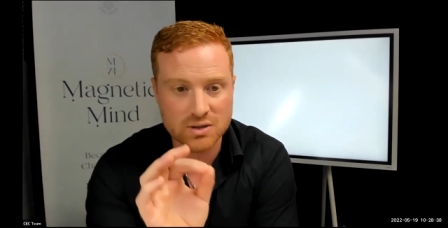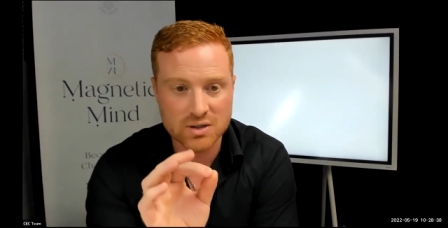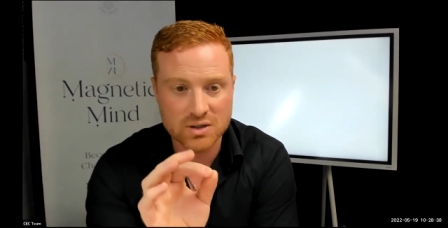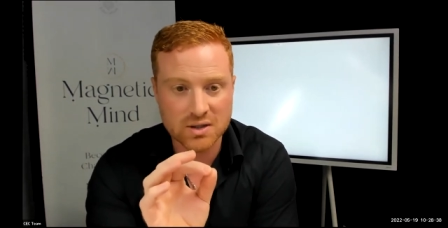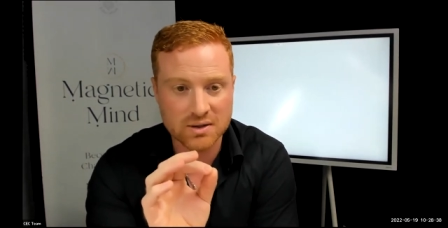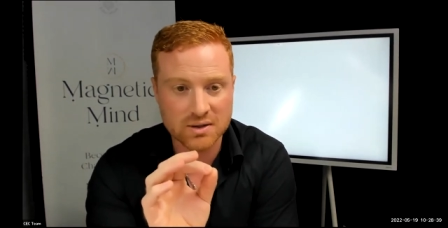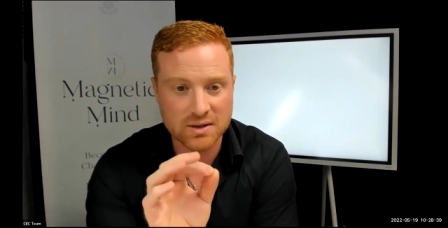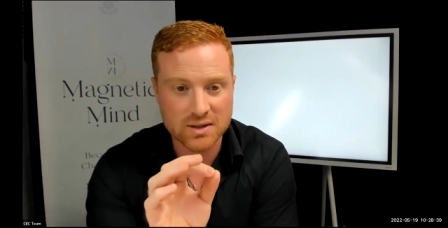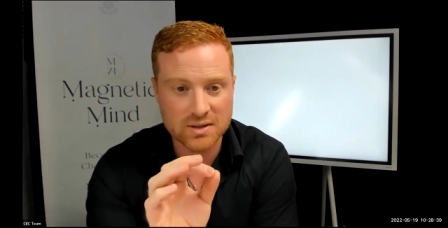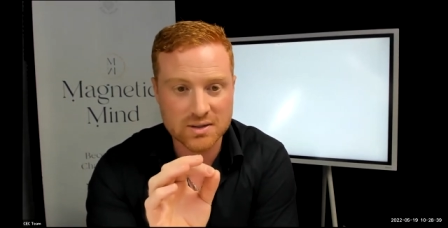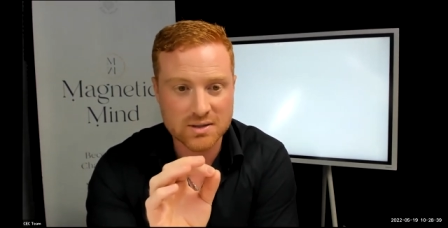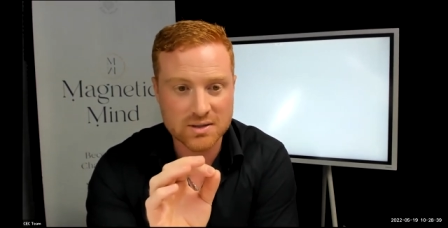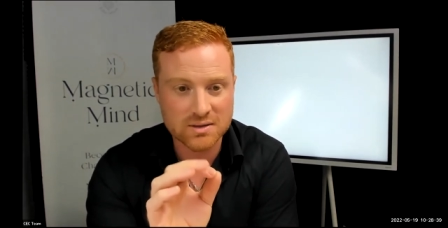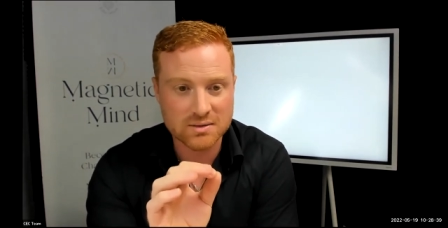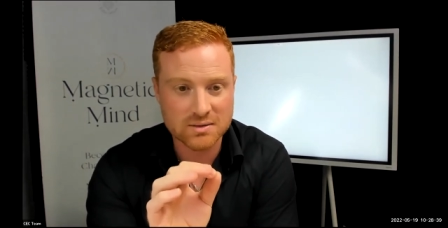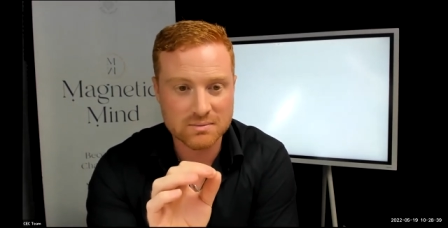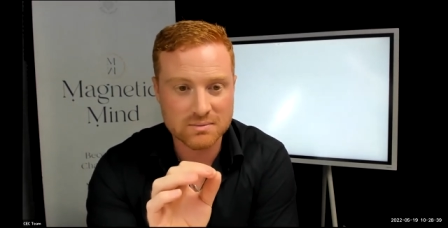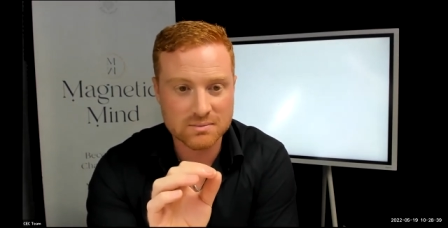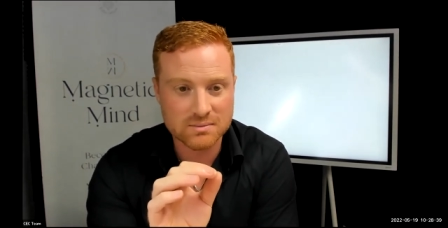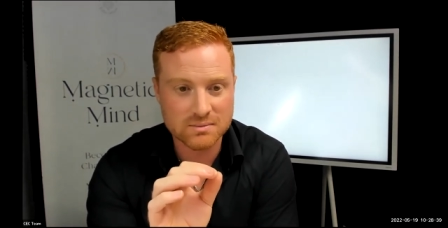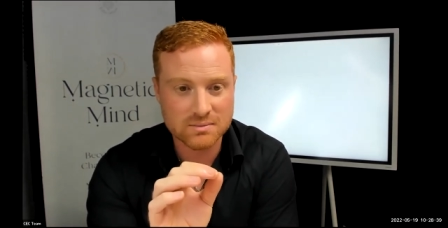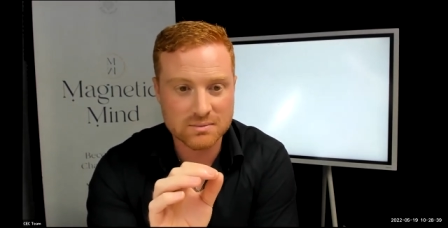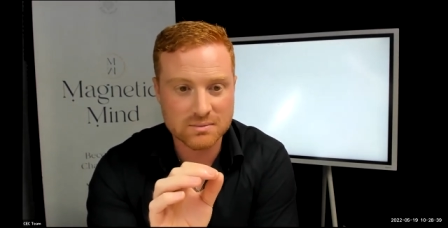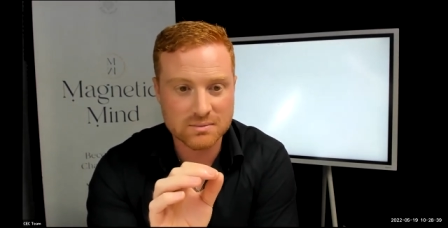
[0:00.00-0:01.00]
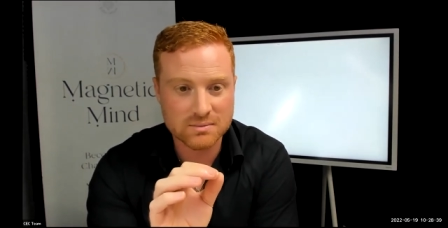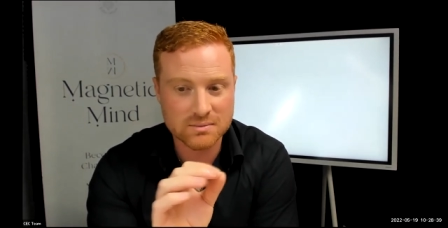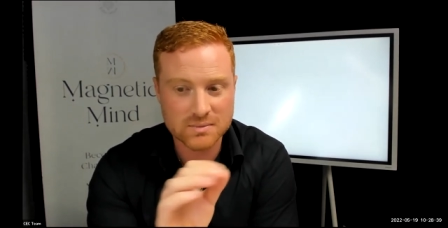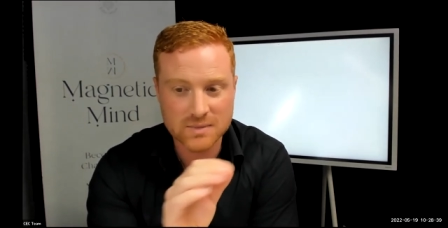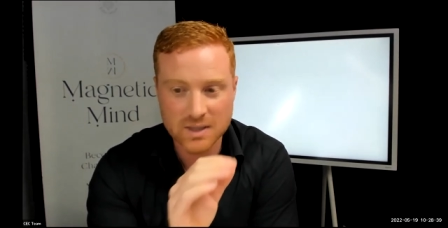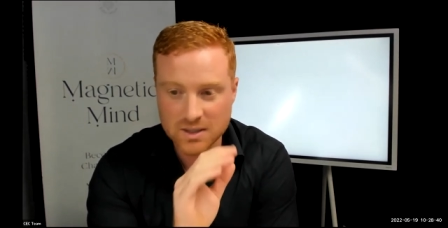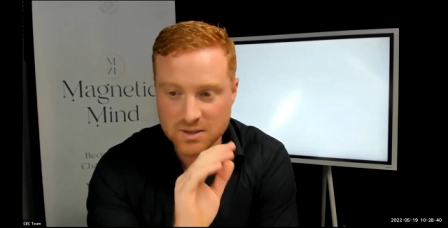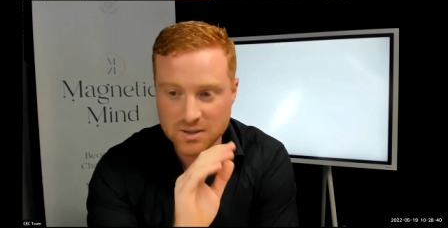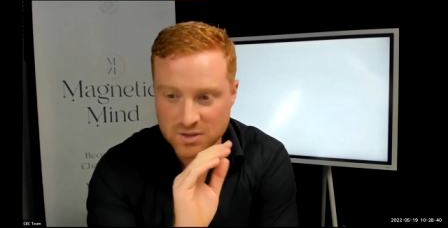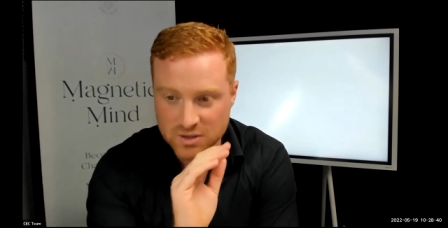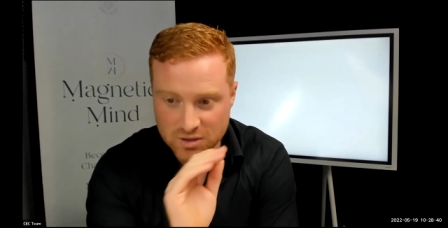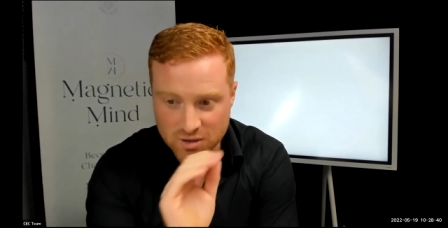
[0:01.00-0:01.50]
to this.
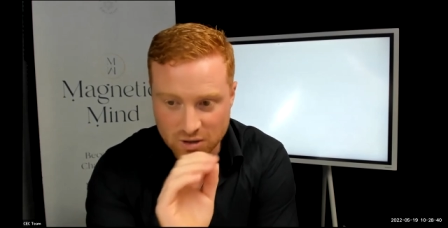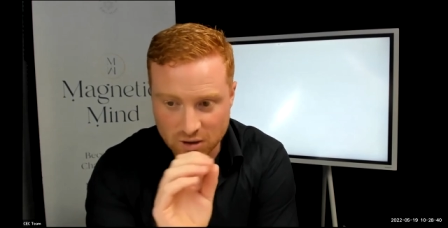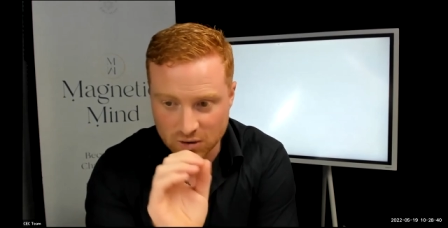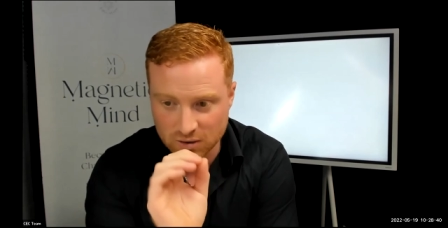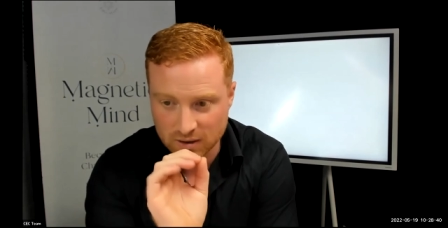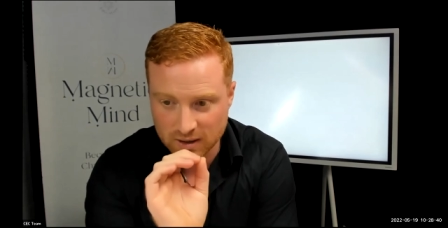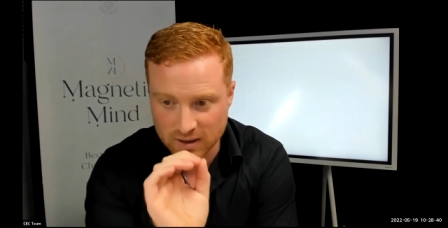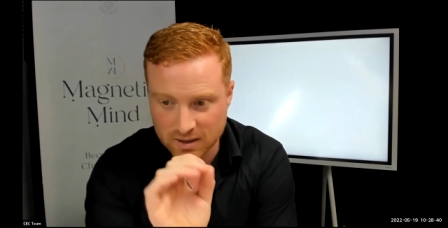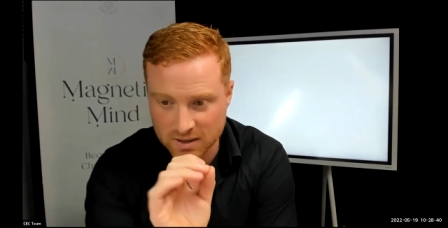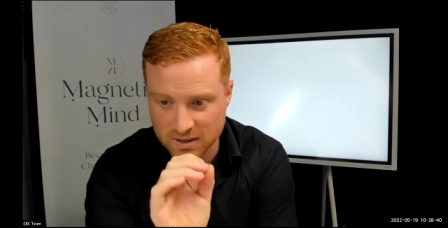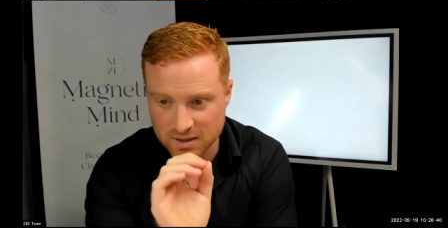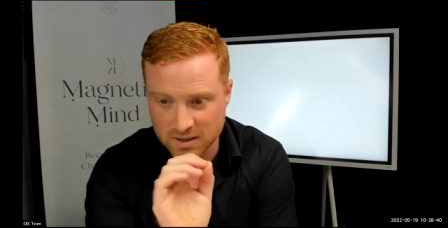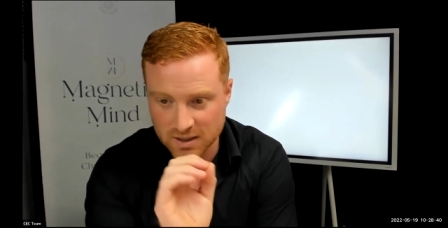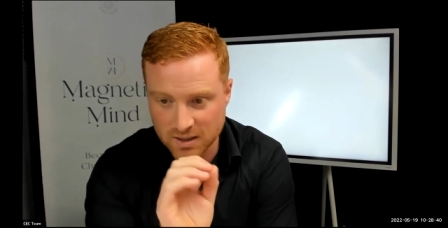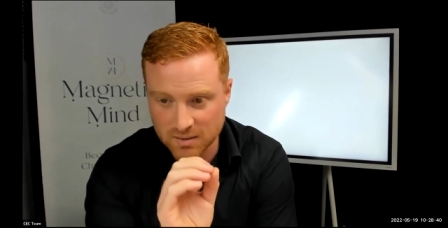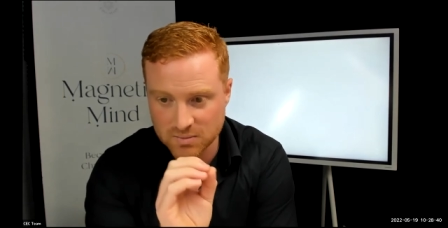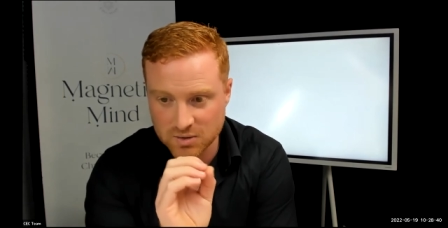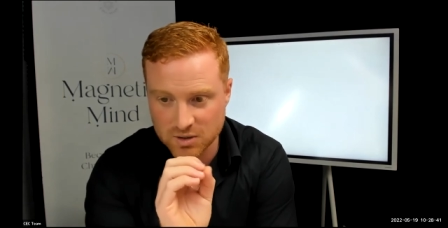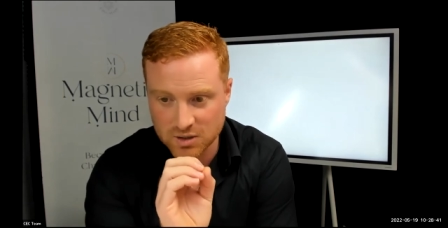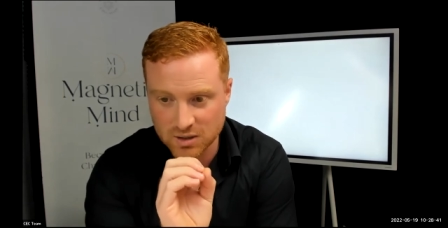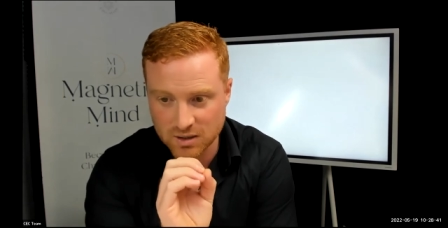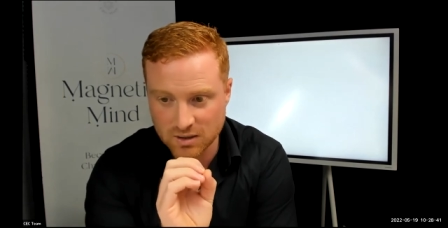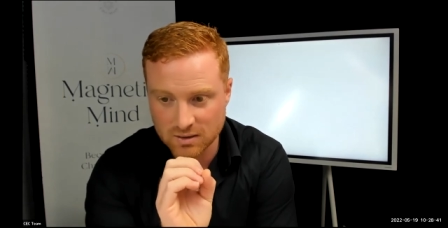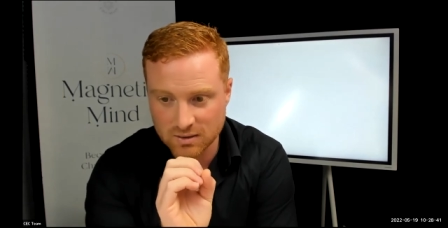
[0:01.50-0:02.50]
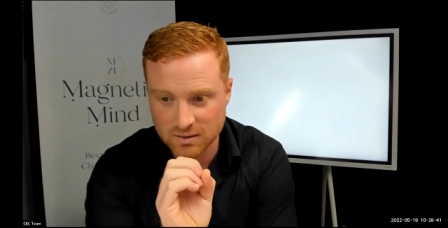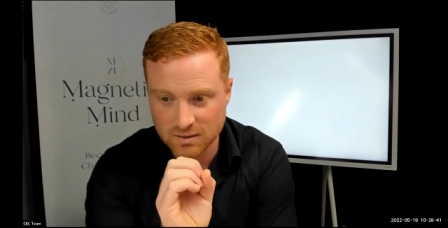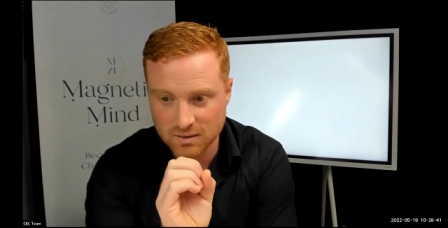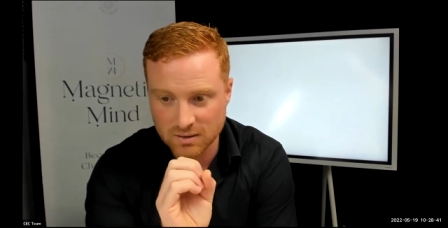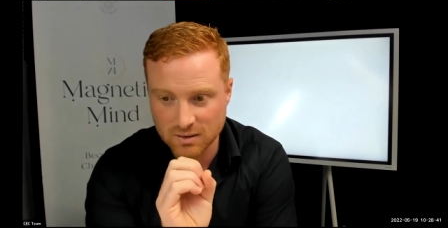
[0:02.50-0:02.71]
There's no exception.